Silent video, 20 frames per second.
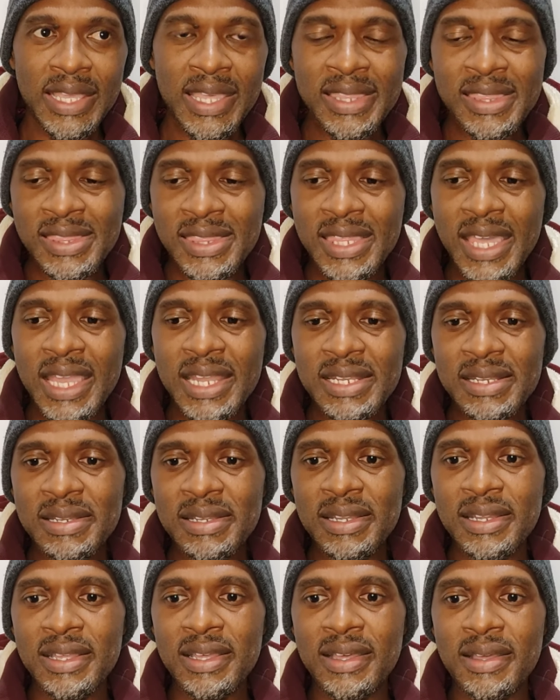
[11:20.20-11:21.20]
it
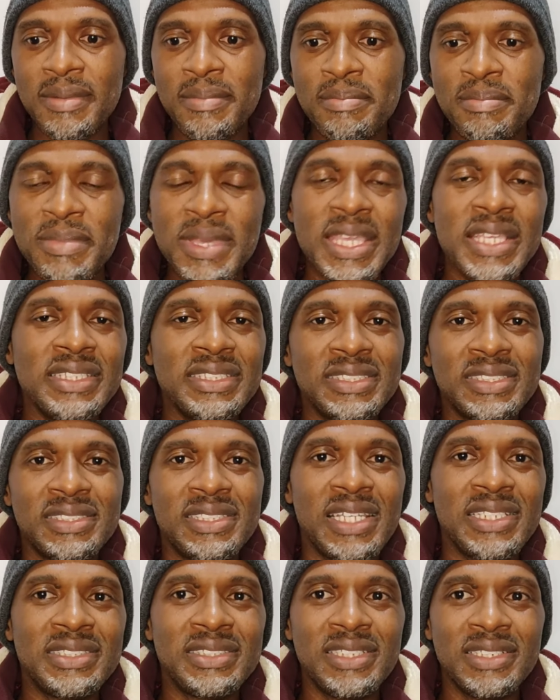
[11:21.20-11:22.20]
then means
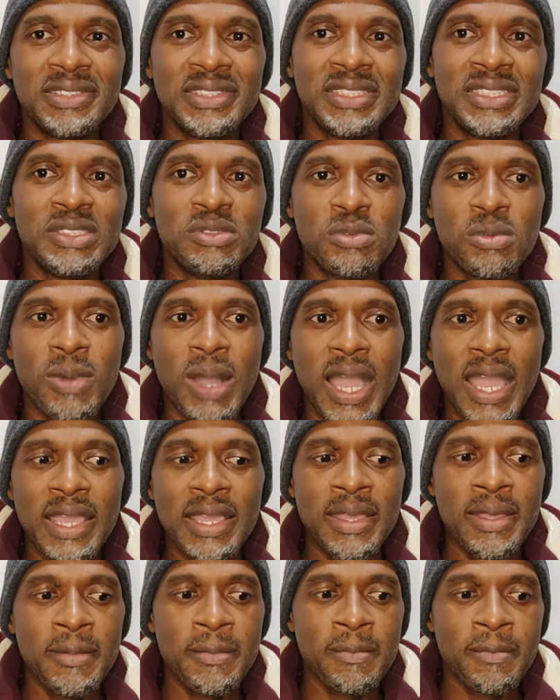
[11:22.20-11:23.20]
that the reason
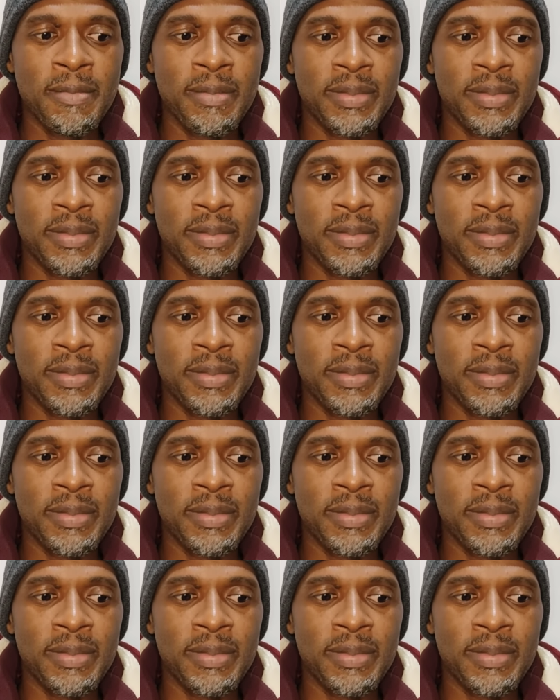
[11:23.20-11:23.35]
why